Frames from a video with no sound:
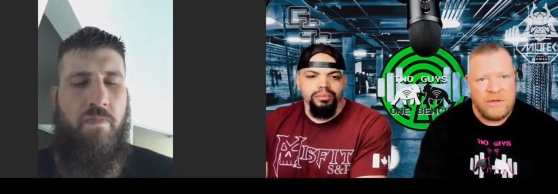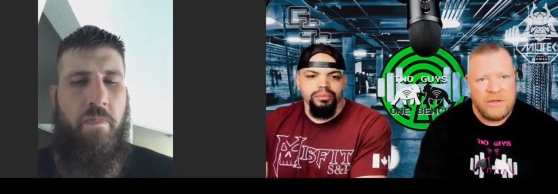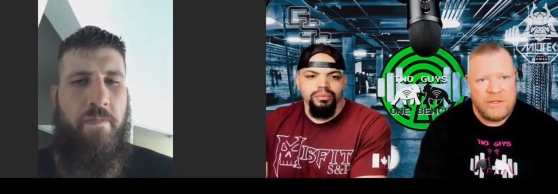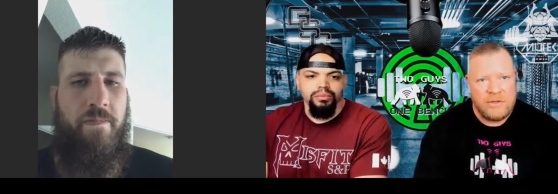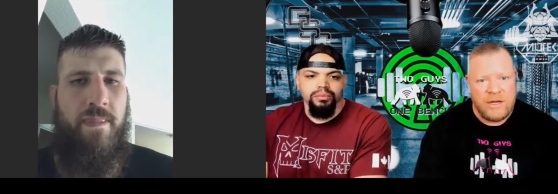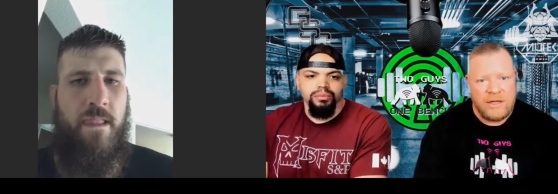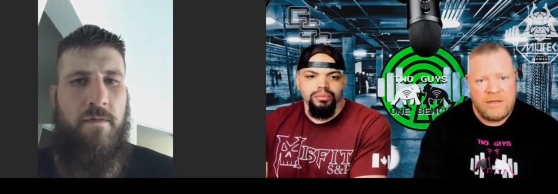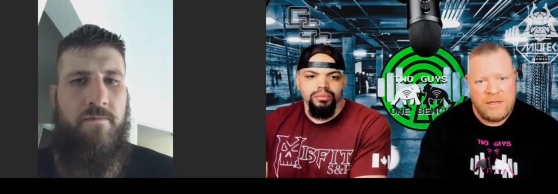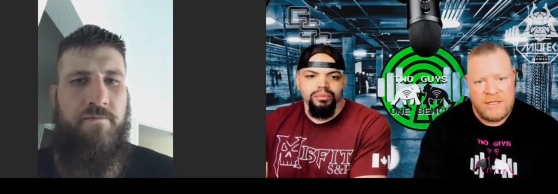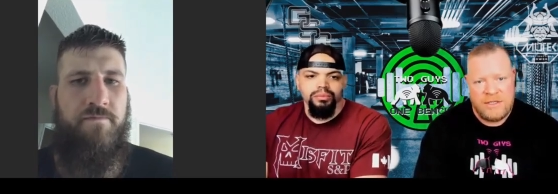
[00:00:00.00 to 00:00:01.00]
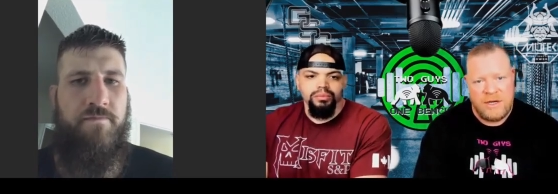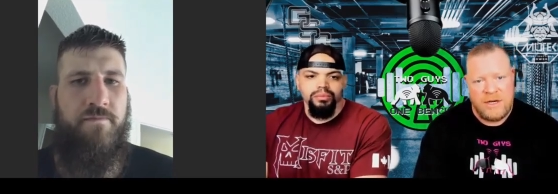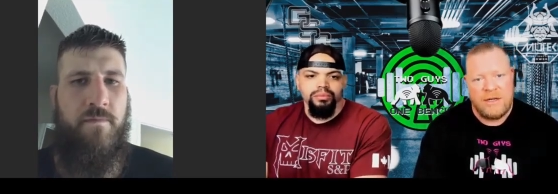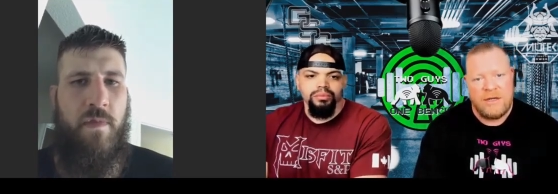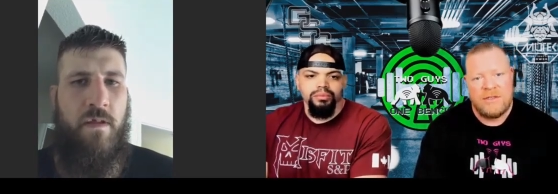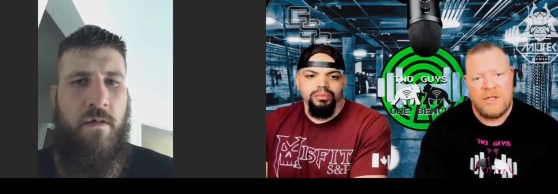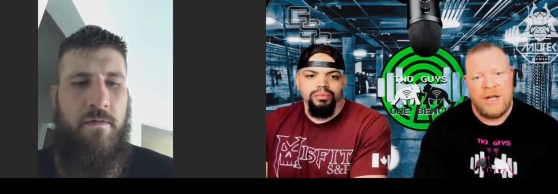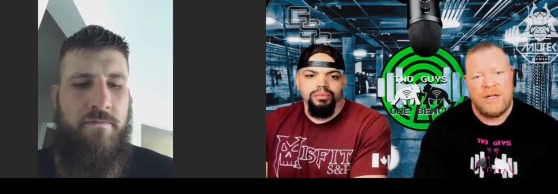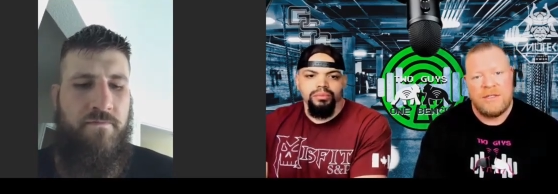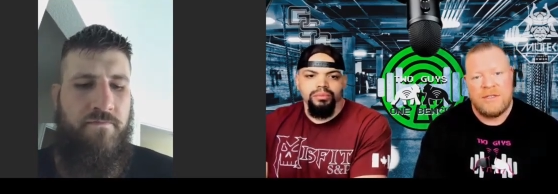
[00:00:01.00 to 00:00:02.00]
Speaker 1: know your strength conditioning
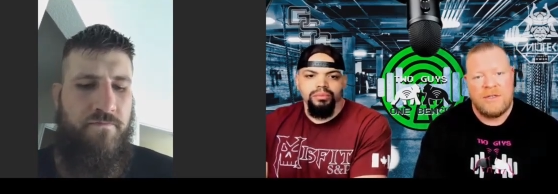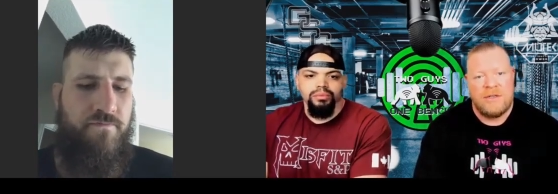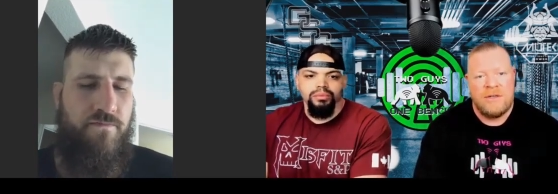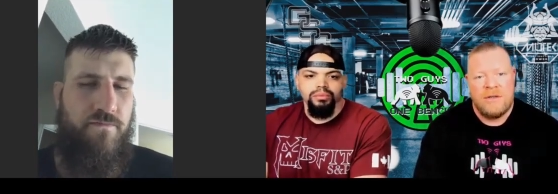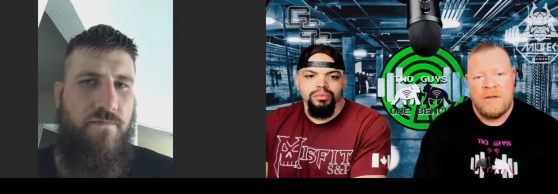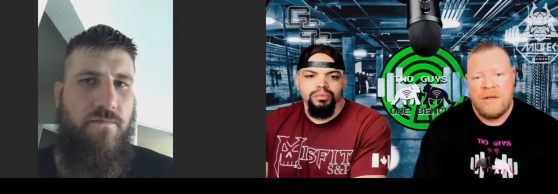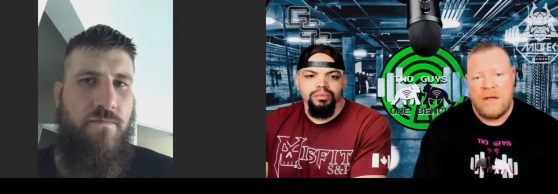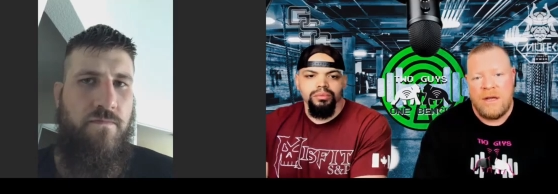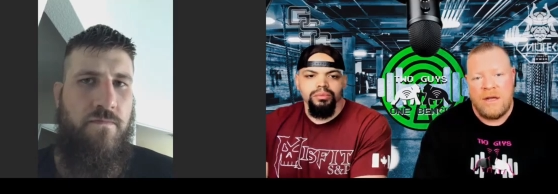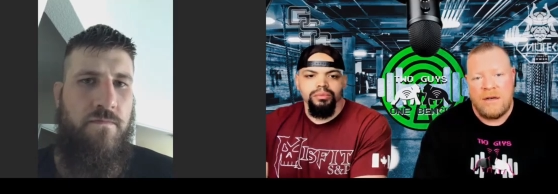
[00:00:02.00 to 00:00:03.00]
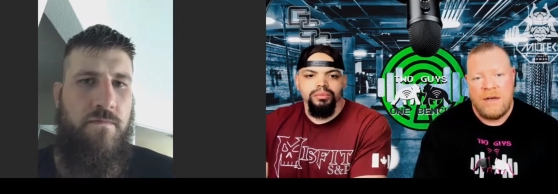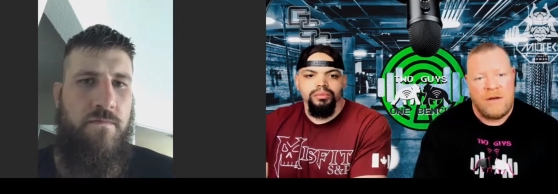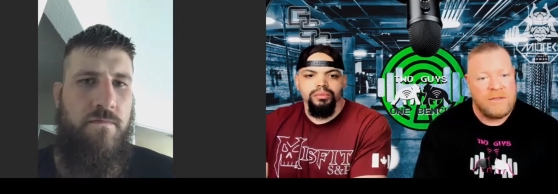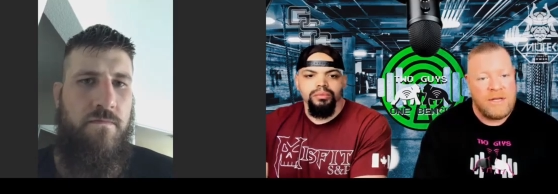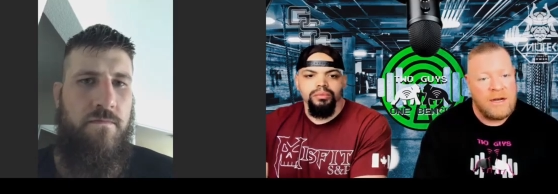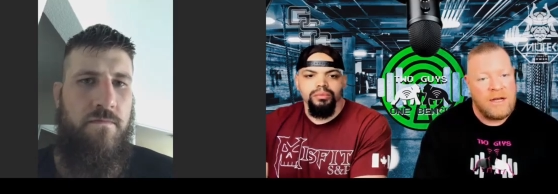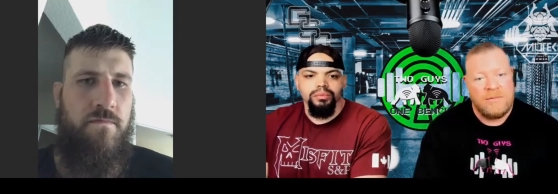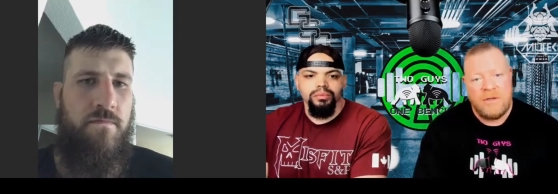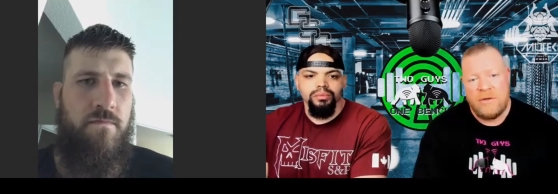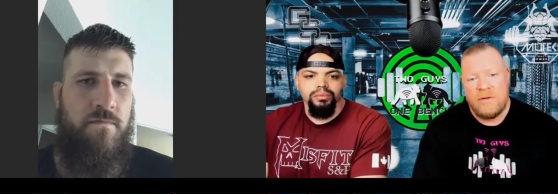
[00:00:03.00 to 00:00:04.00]
changed and how has that
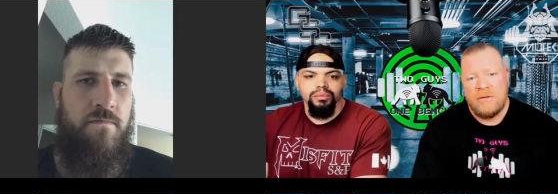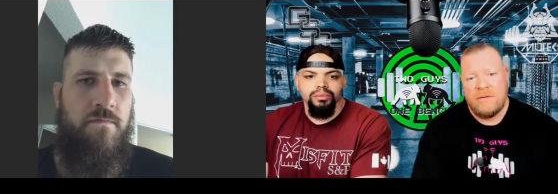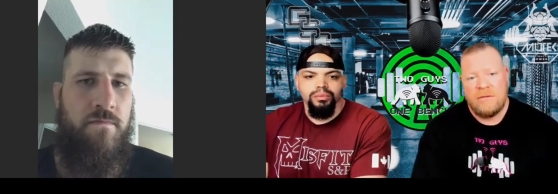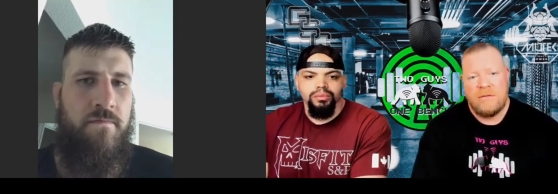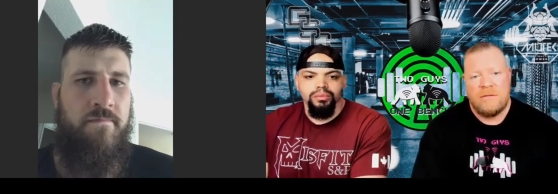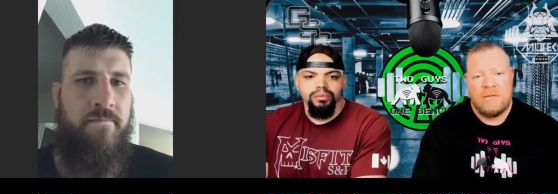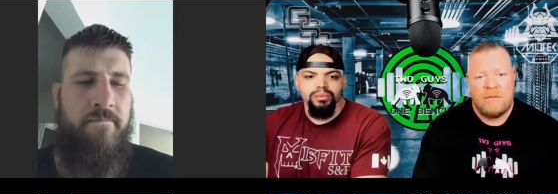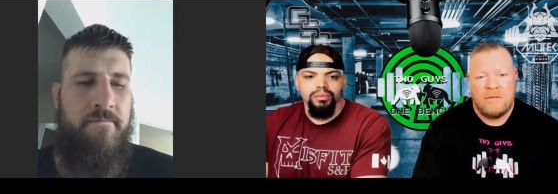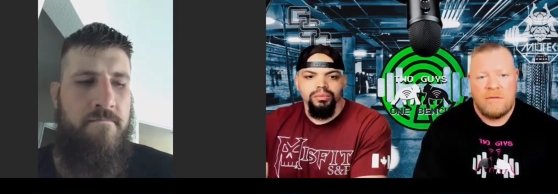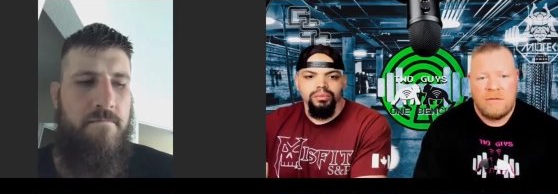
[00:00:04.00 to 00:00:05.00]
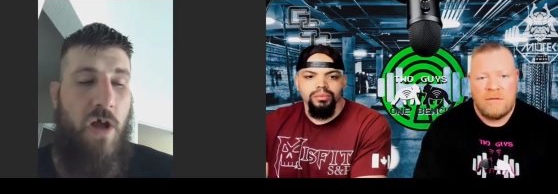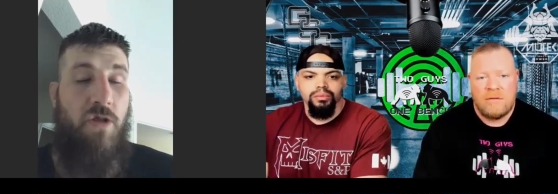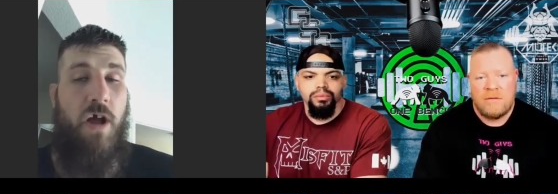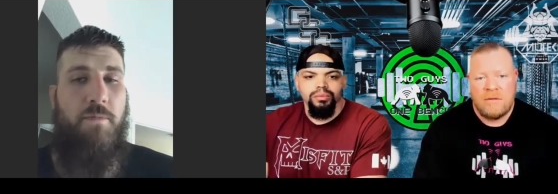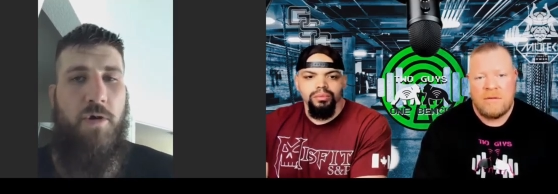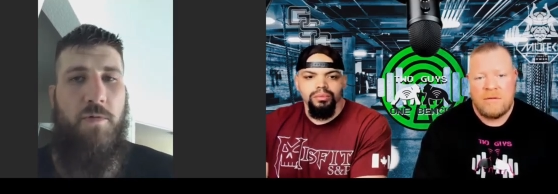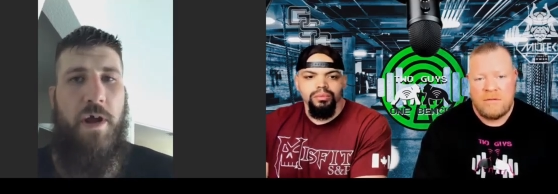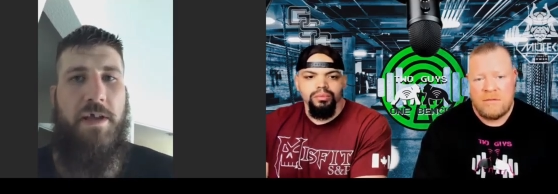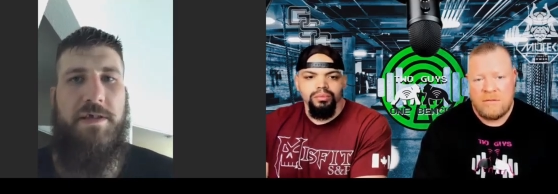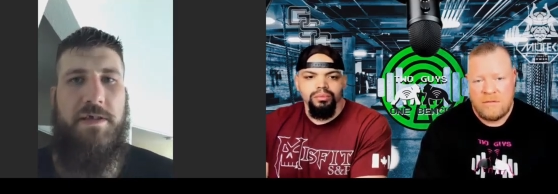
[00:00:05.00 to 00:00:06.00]
helped you
Speaker 2: a lot more
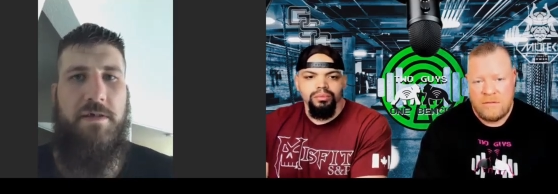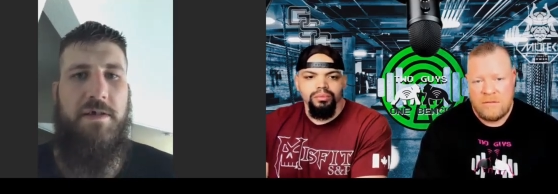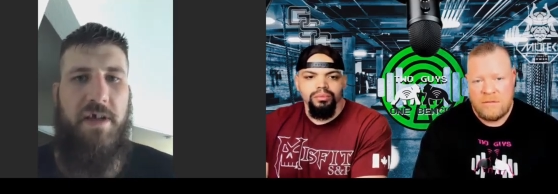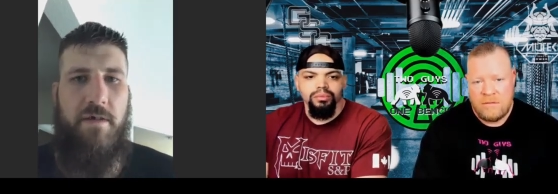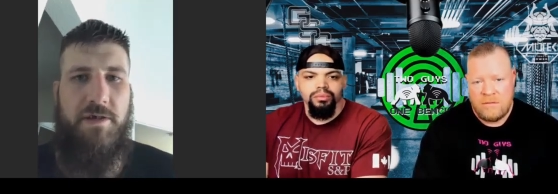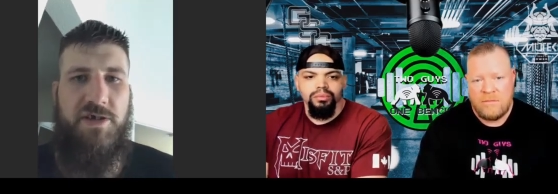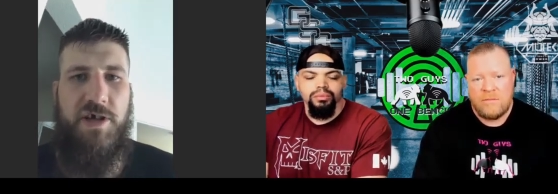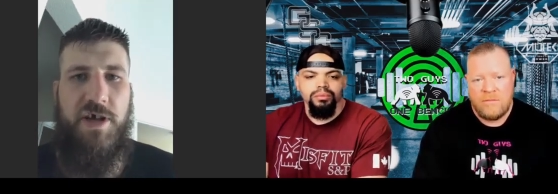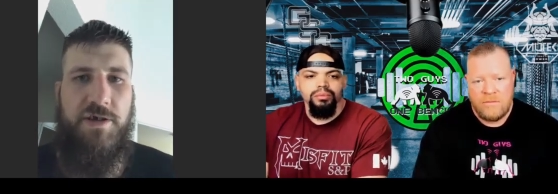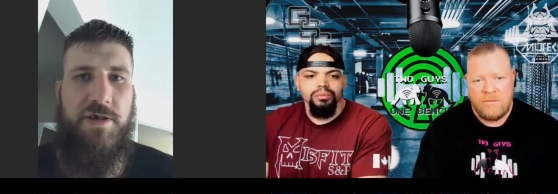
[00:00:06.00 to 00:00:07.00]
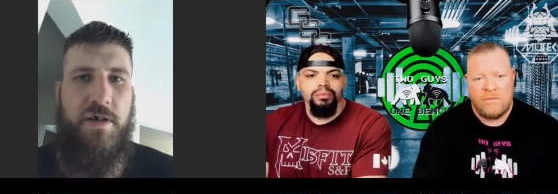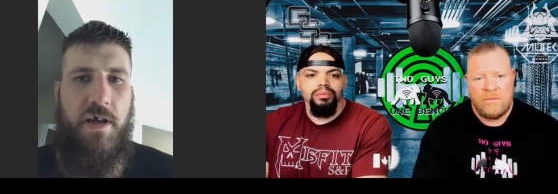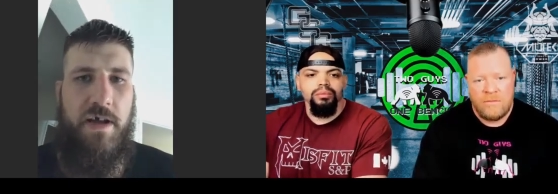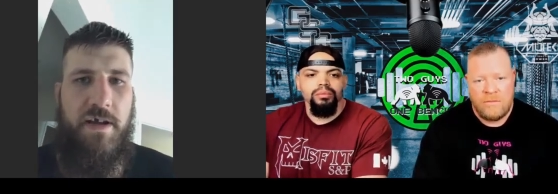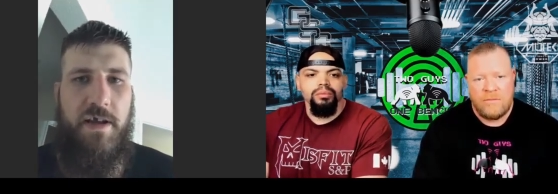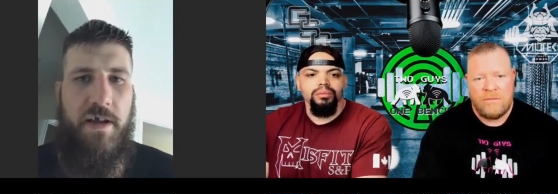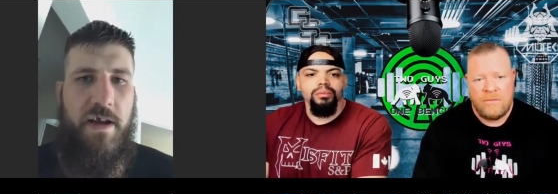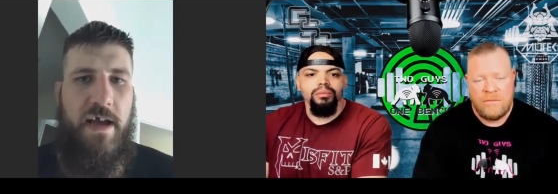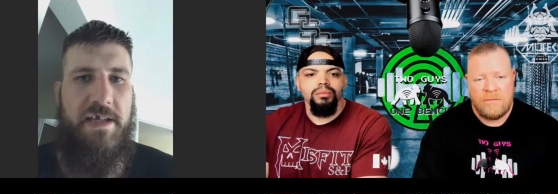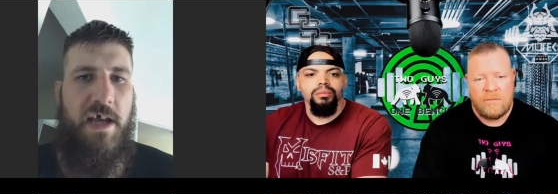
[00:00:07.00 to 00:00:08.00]
weights is how it's changed and it, it
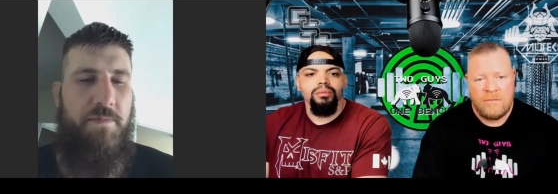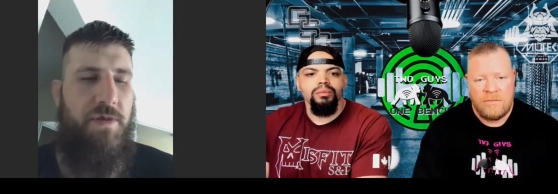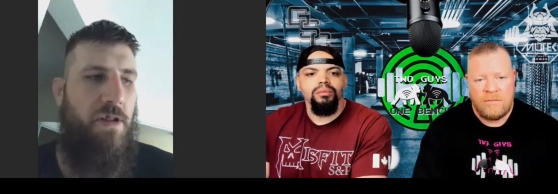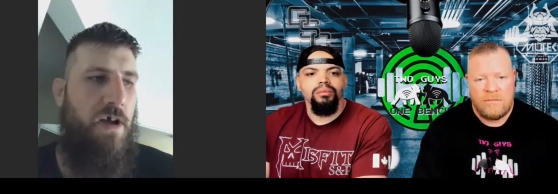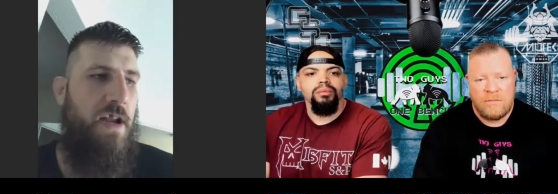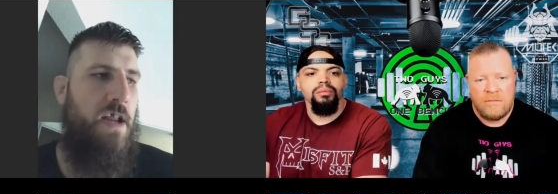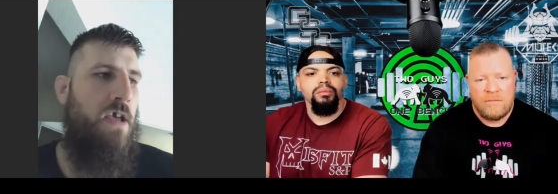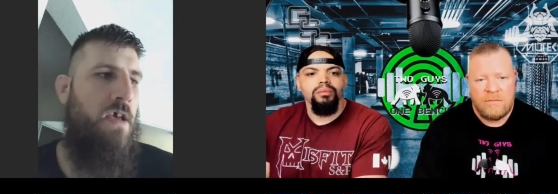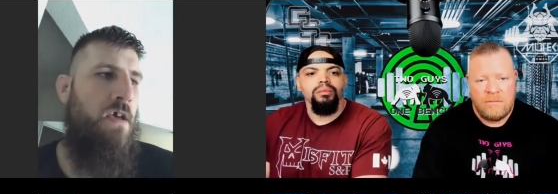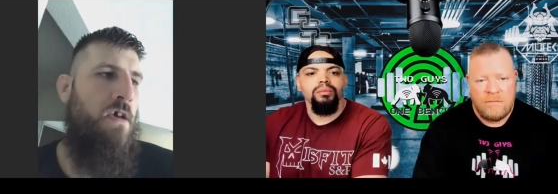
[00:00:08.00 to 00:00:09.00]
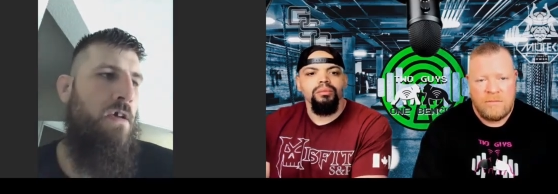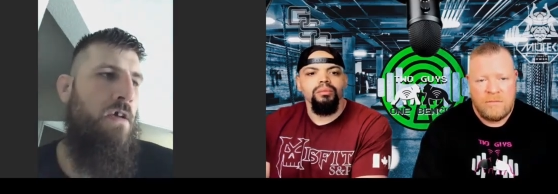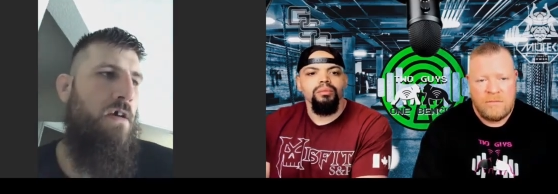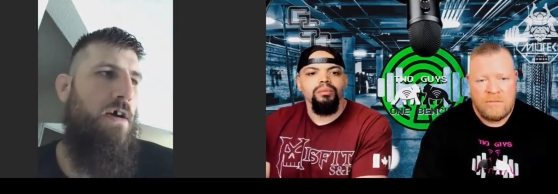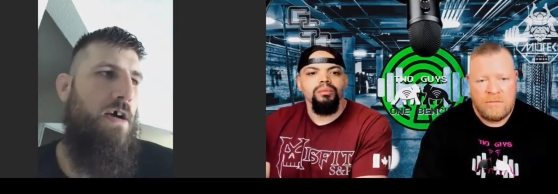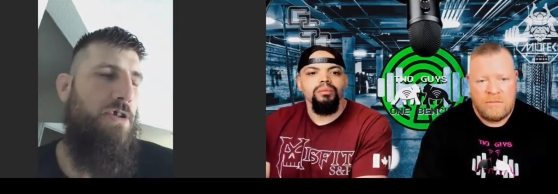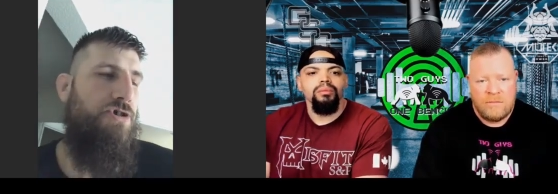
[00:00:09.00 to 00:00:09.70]
has helped a lot uh,